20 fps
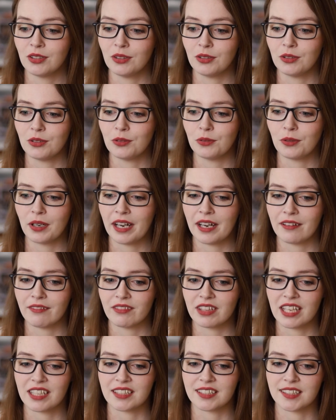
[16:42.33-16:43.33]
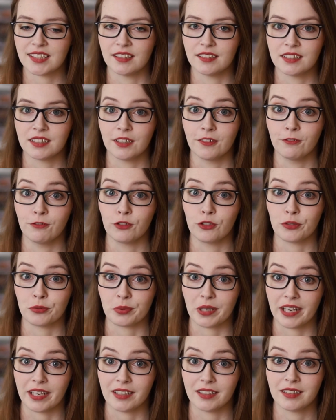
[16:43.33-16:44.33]
you have that sense of
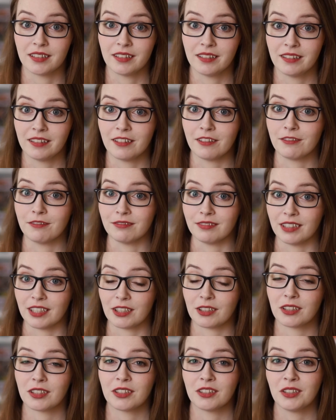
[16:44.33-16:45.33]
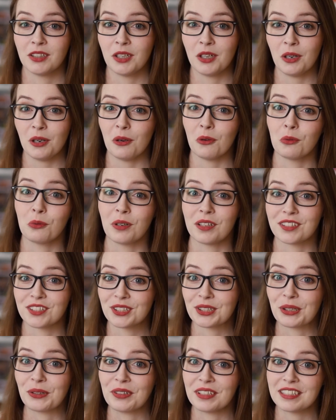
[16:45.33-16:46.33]
dread of like, what's
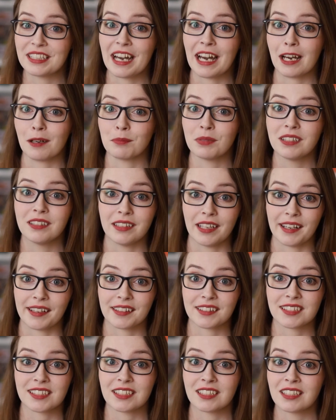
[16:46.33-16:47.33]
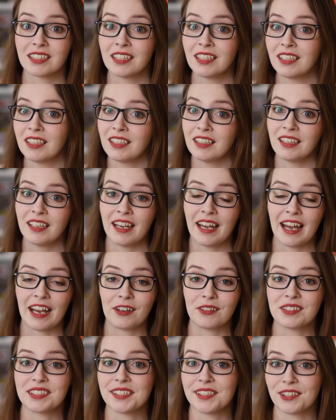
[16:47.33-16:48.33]
going to happen next?
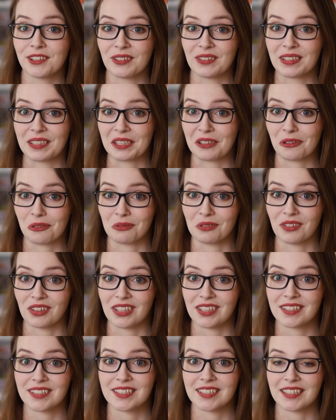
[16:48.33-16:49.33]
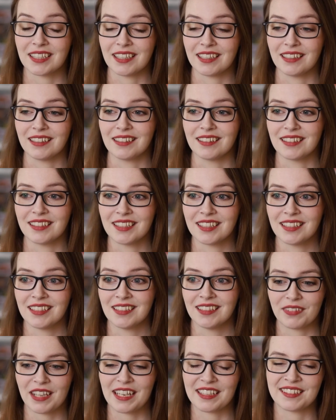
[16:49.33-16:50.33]
How is he going to get through this? And
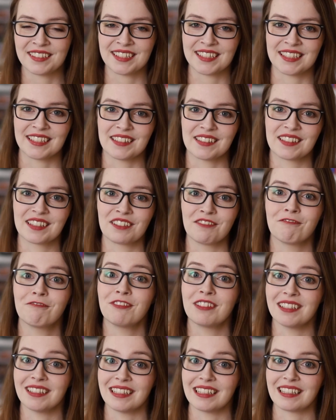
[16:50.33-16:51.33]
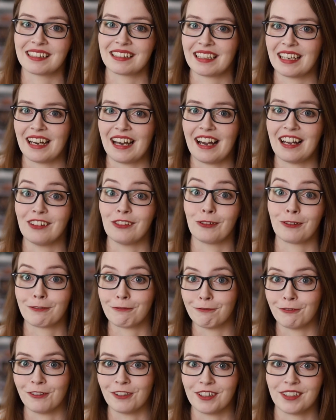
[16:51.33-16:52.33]
that is the feeling that I look
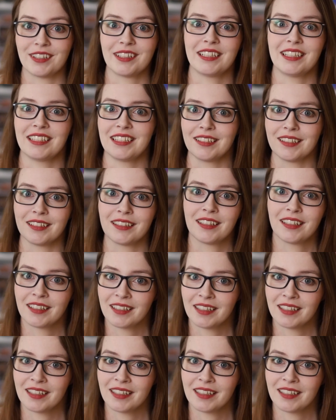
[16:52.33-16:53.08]
for in